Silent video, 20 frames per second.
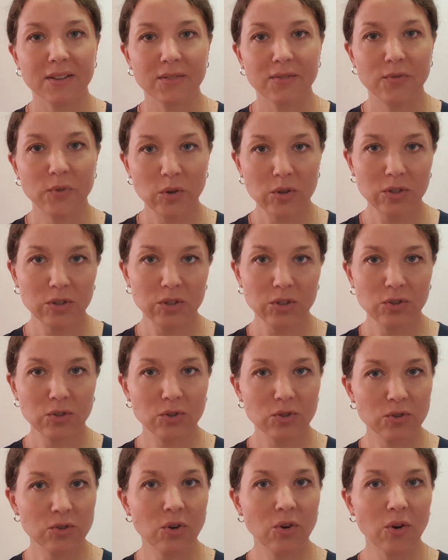First, you
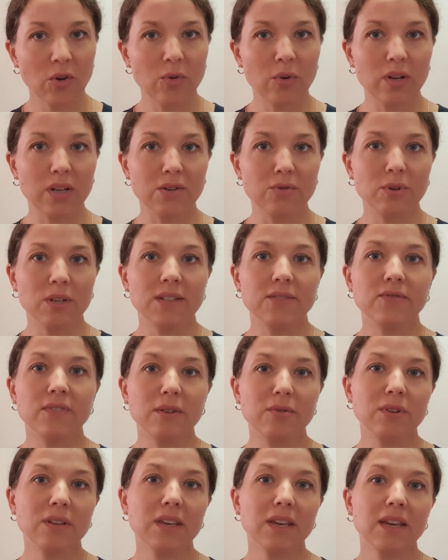should go and read
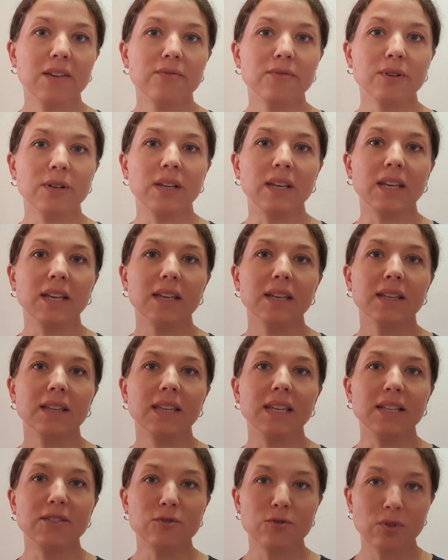very carefully the
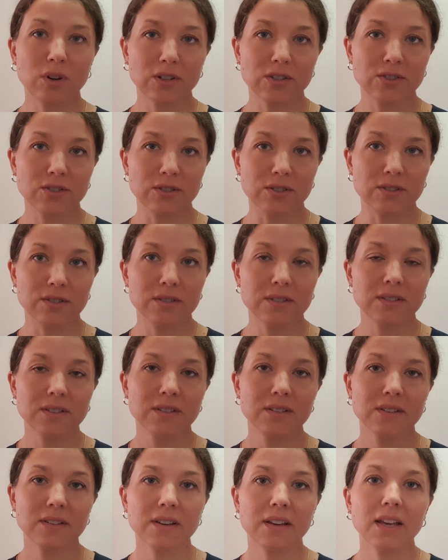instructions
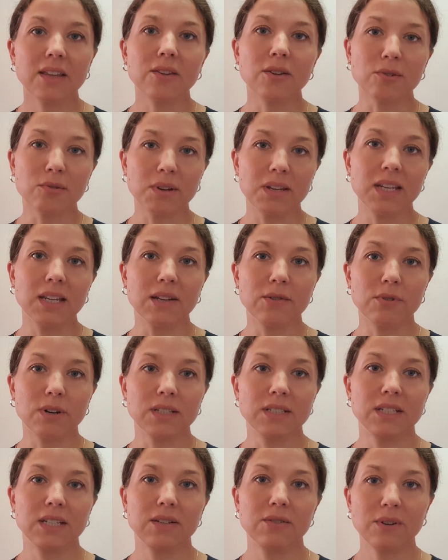and the grading
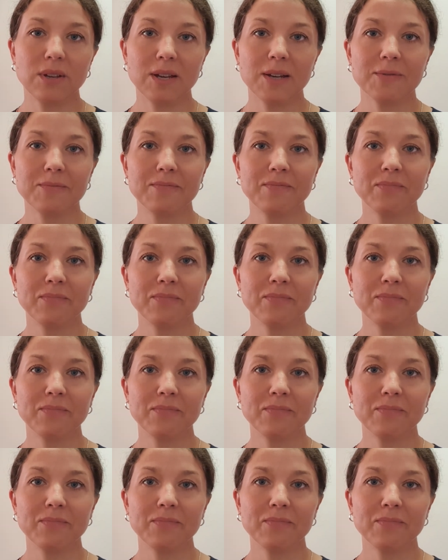criteria.